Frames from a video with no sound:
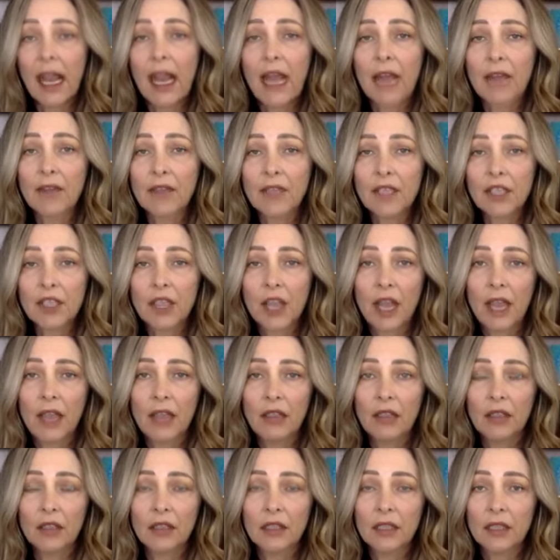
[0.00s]
Every
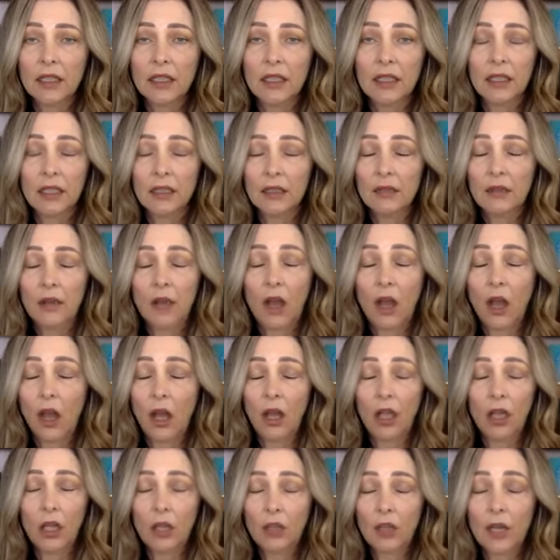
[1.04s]
child
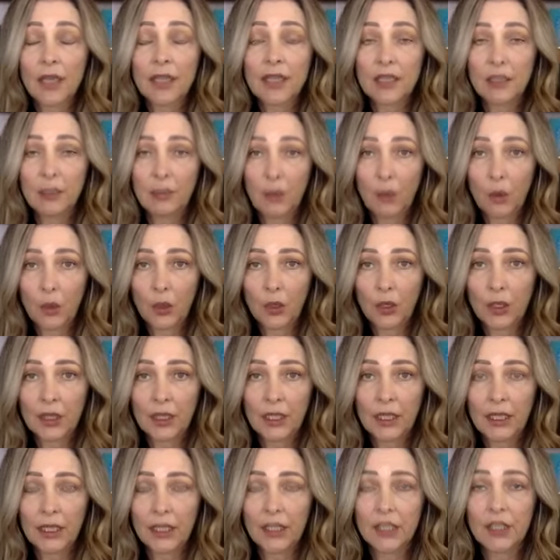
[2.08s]
all across the board
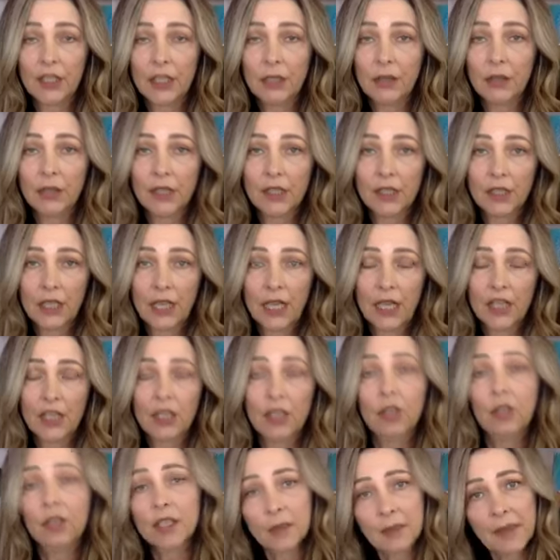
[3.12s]
in general
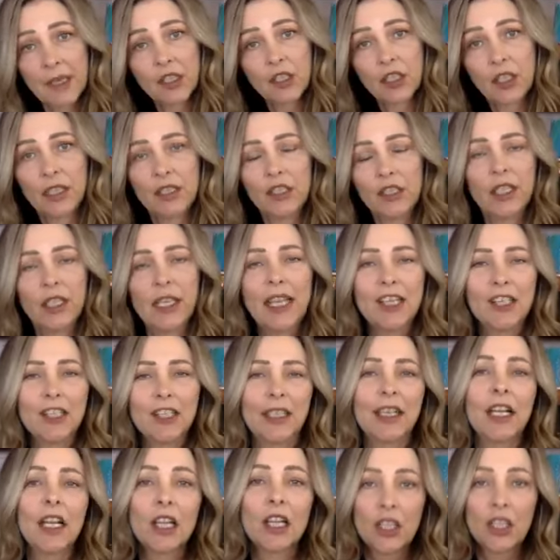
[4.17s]
education or special
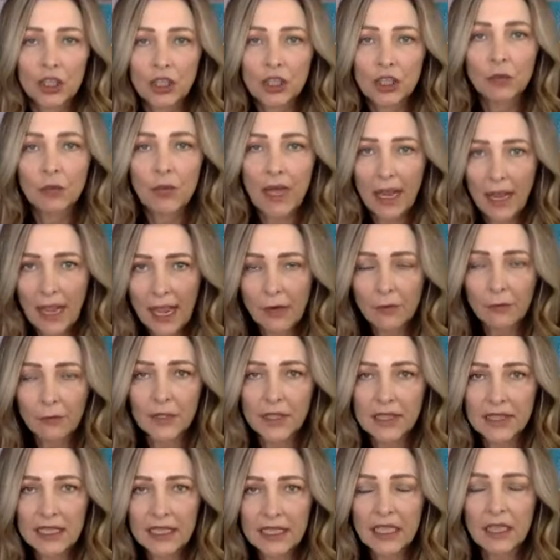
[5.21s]
education should have
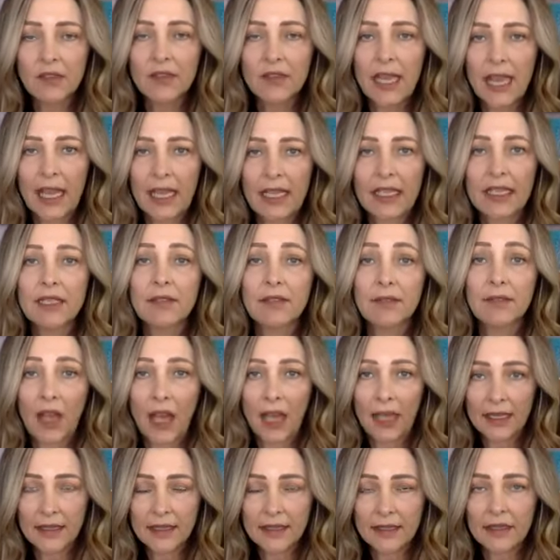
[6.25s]
received a
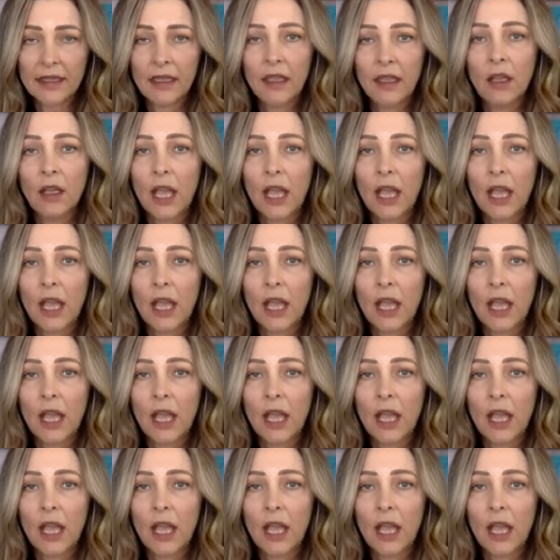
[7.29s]
device